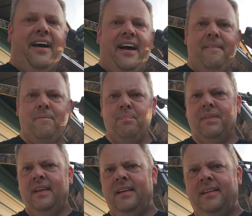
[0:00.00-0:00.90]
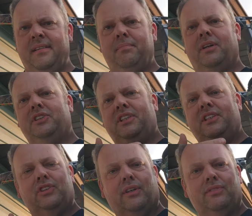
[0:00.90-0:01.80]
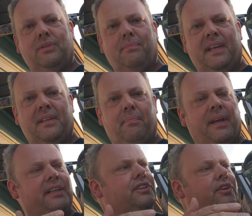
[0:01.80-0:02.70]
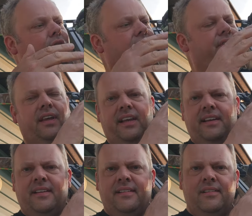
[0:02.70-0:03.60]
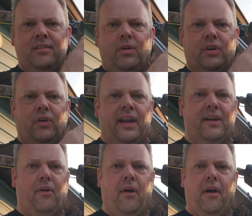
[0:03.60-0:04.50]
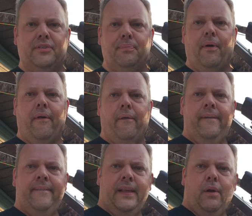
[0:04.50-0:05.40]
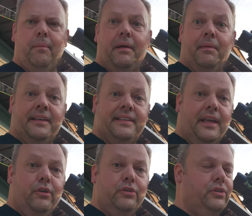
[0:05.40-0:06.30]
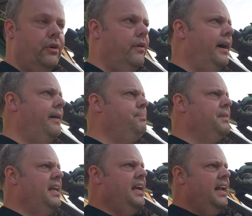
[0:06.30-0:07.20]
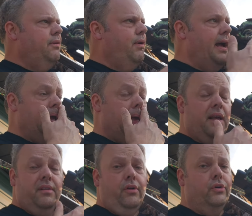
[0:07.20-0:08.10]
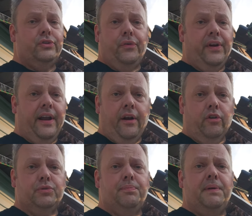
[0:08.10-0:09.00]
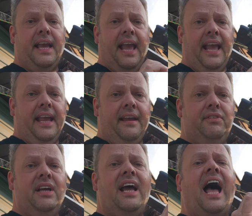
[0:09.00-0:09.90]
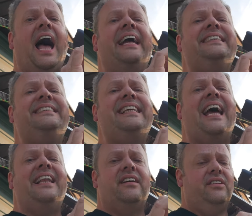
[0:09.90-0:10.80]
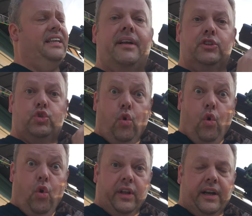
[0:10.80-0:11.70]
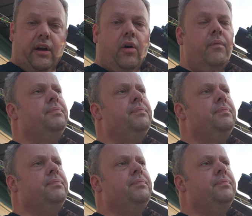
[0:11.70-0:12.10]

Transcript: huh? Bunjie deserves to be in the picture, don't you think? What a great crossbow. They don't make them like they used to, huh? Anyway, those 3 arrows behaved identically. A control arrow,